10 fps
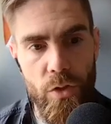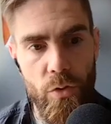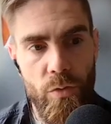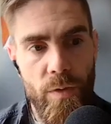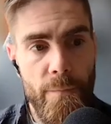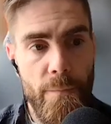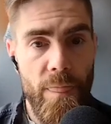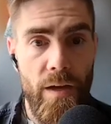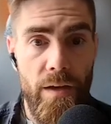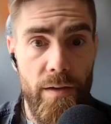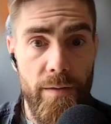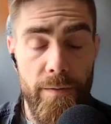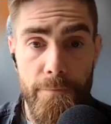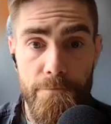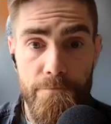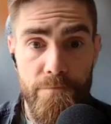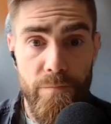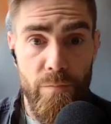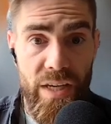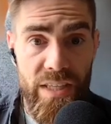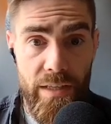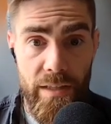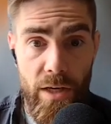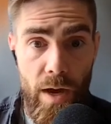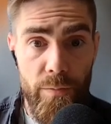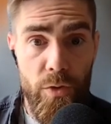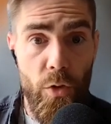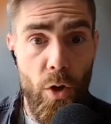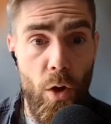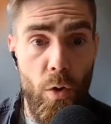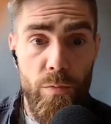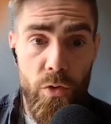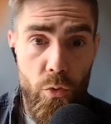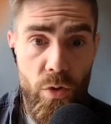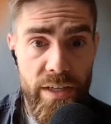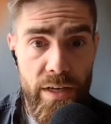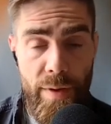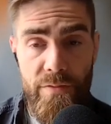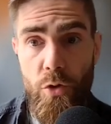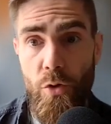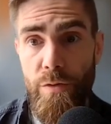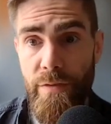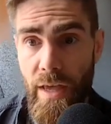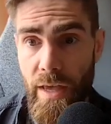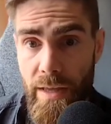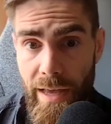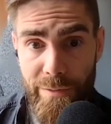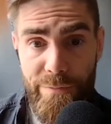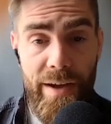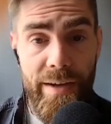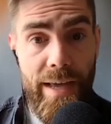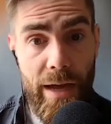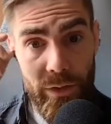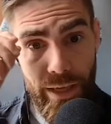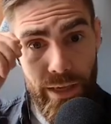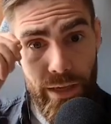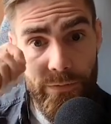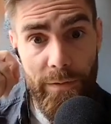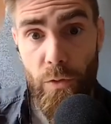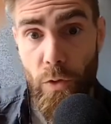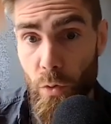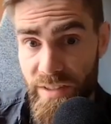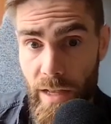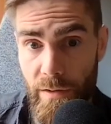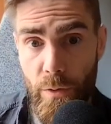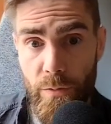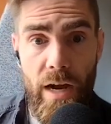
you um, basically come to your home, do an EMF survey, and find out if those cell phone